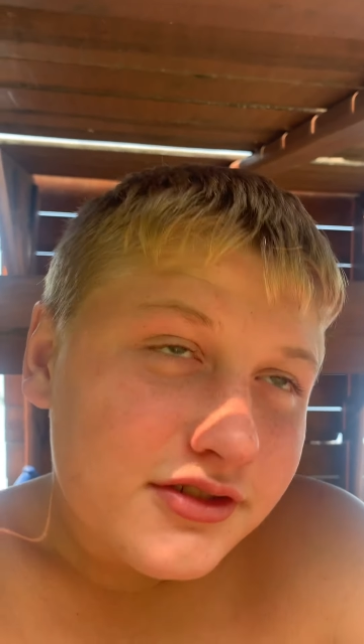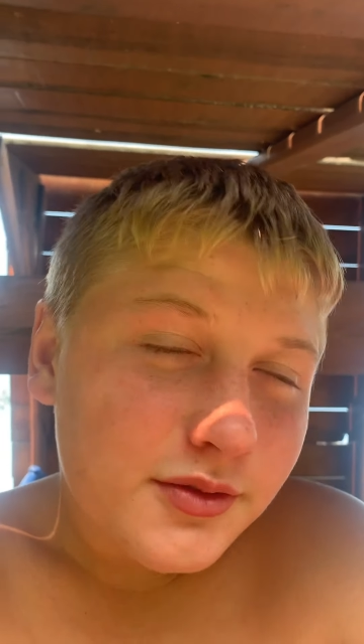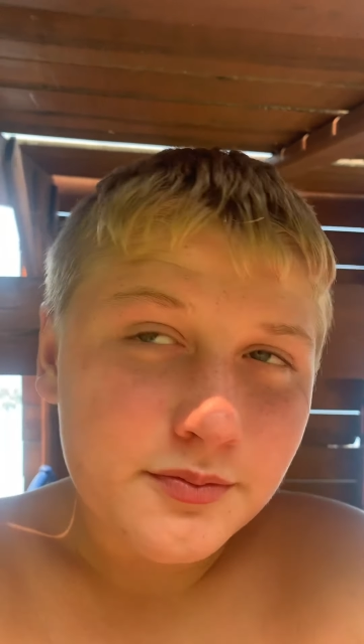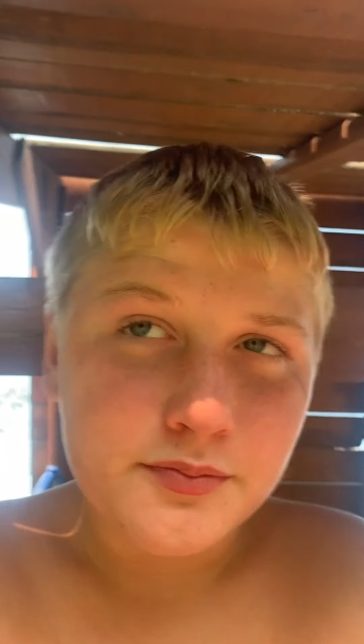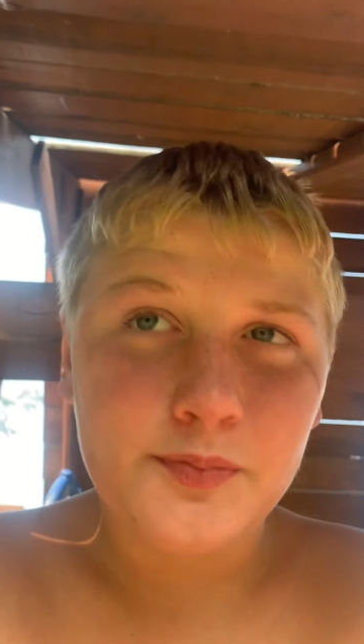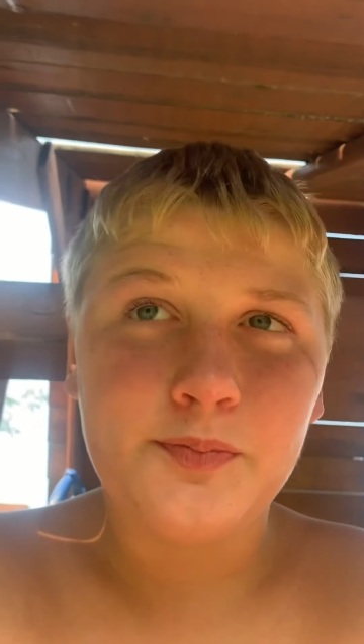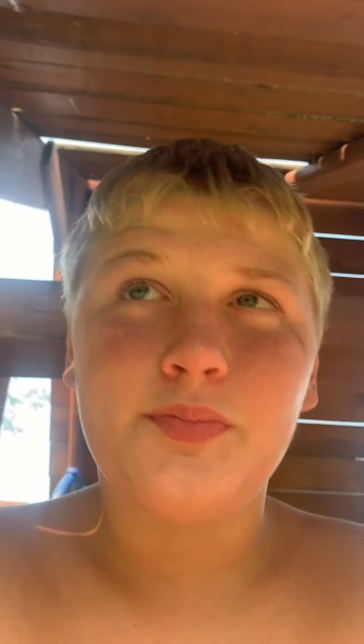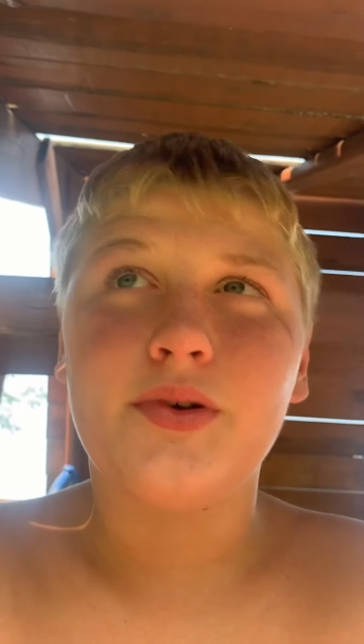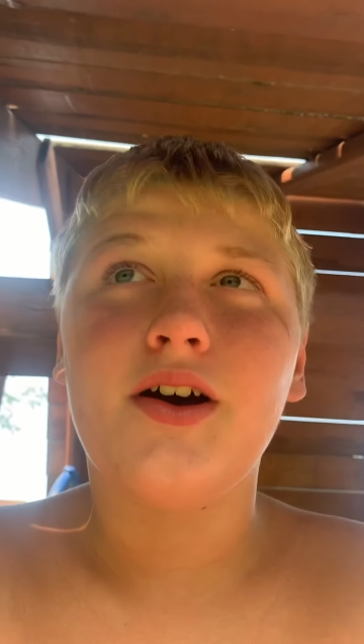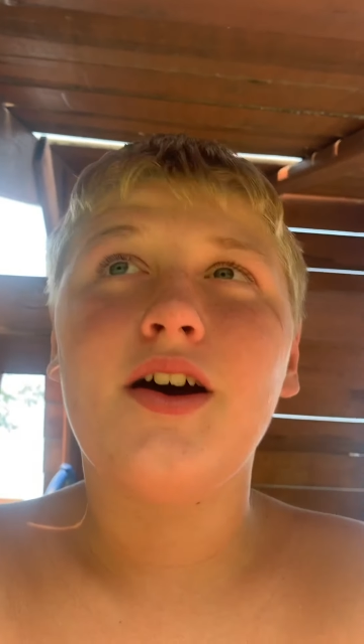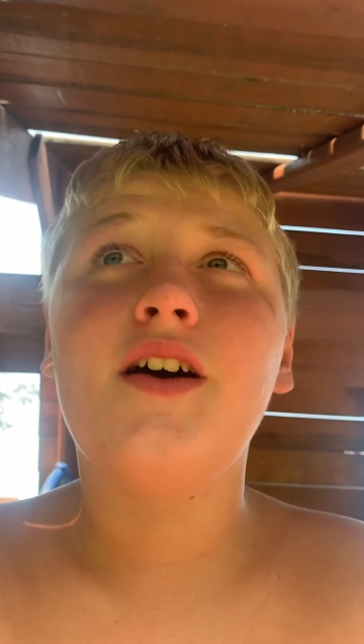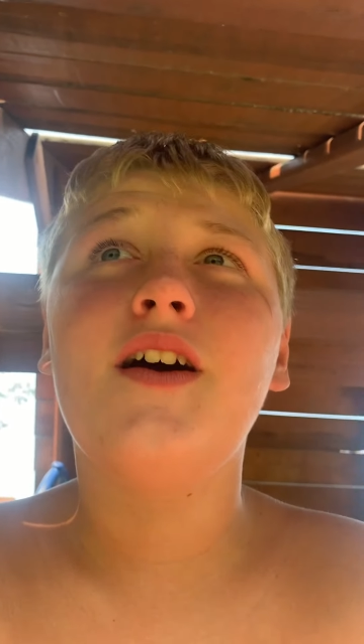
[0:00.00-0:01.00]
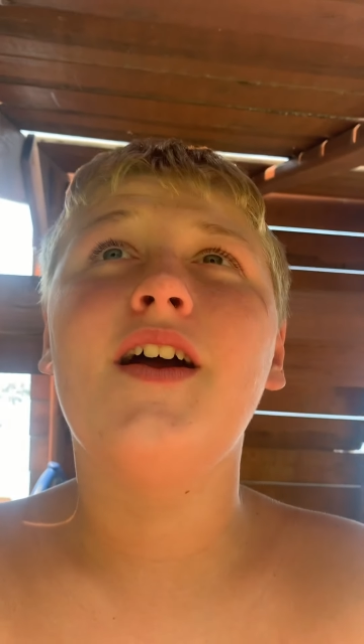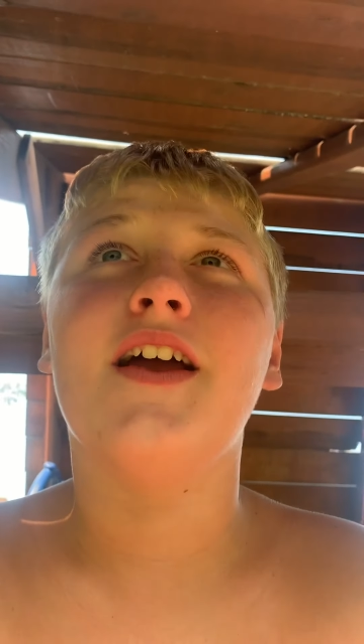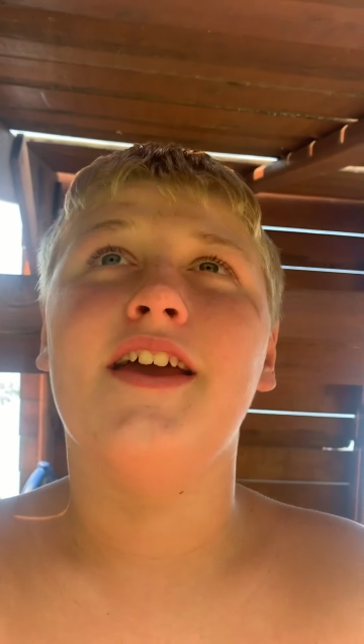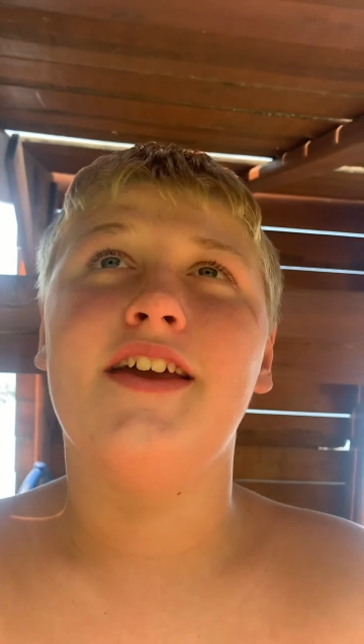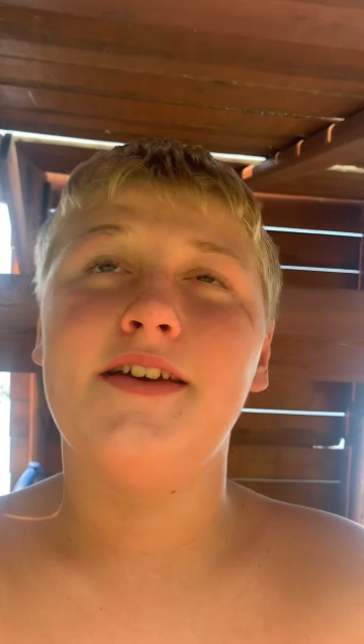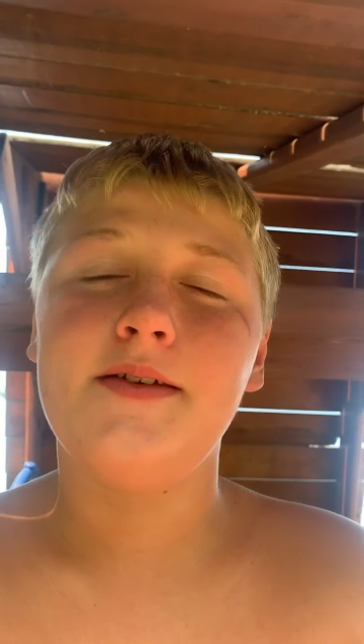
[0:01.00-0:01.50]

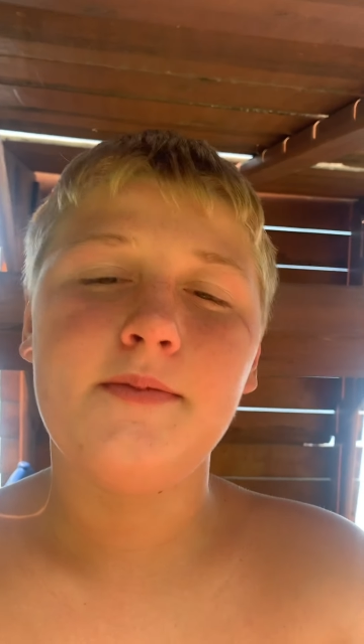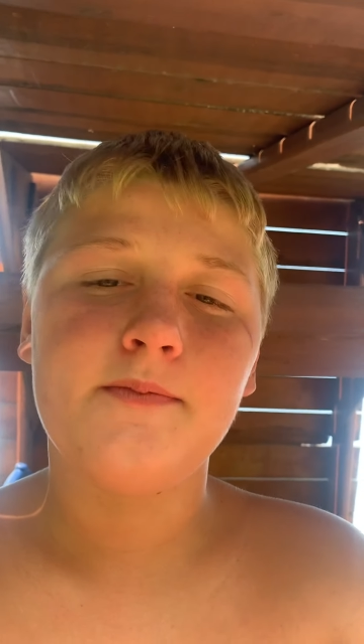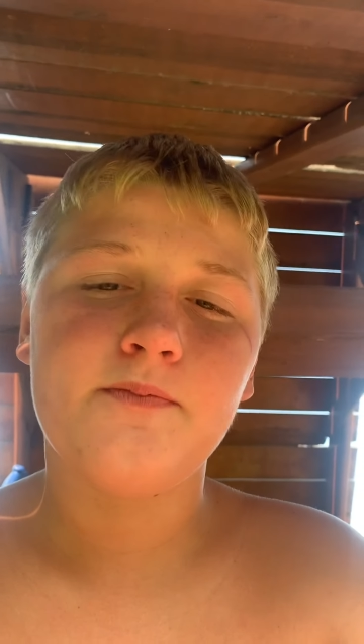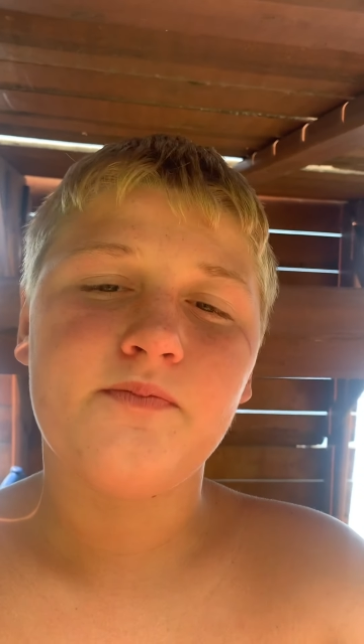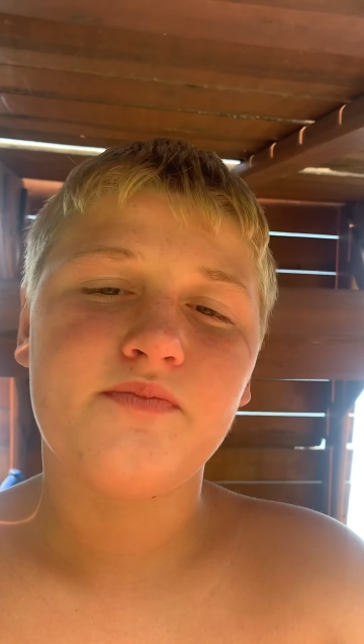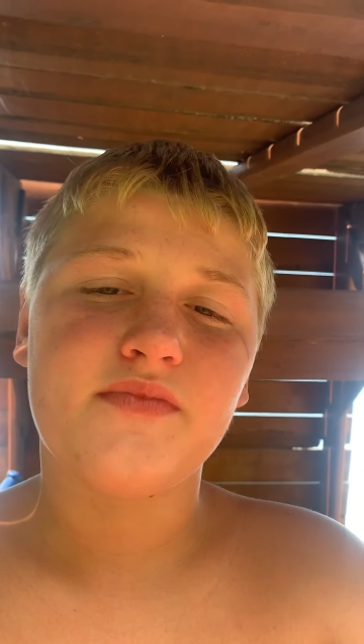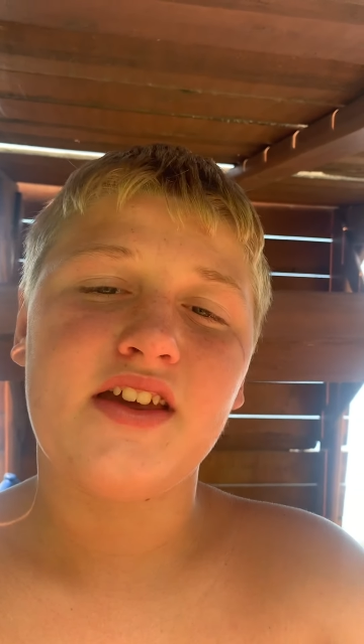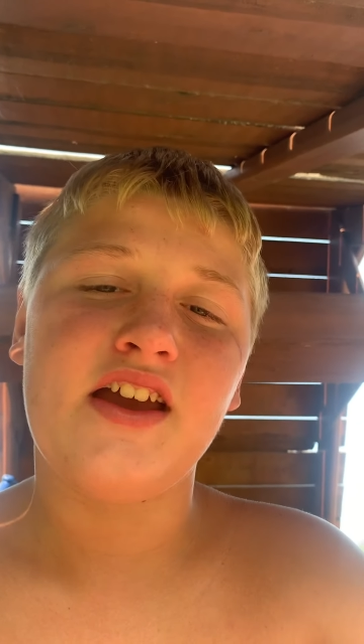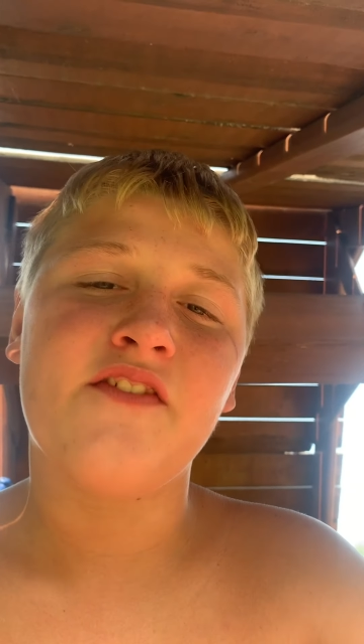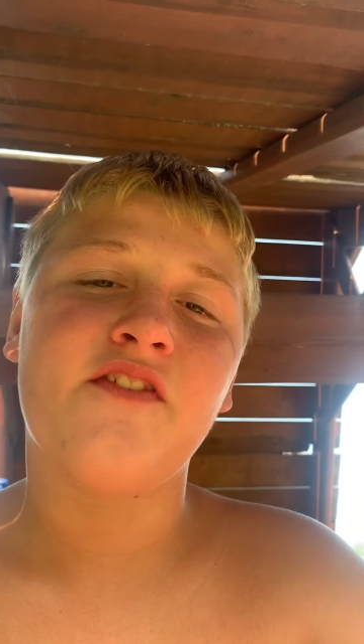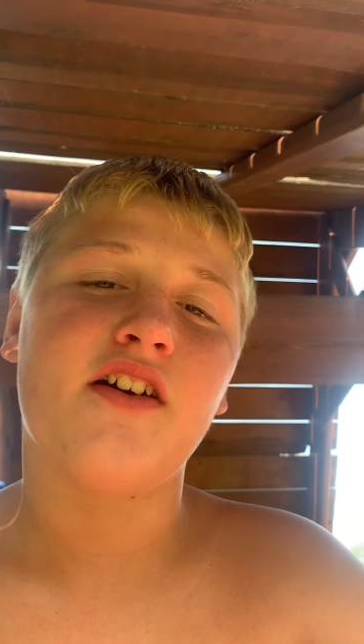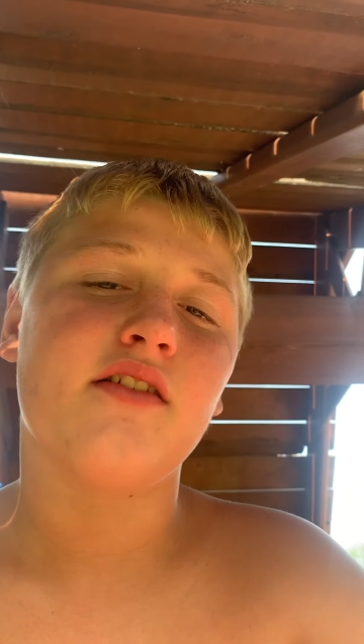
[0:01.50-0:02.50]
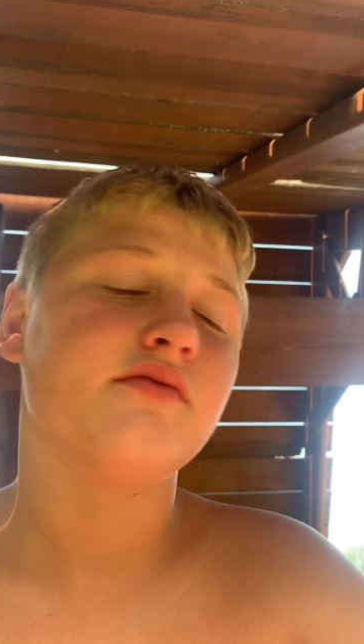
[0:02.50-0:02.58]
But. But. If I.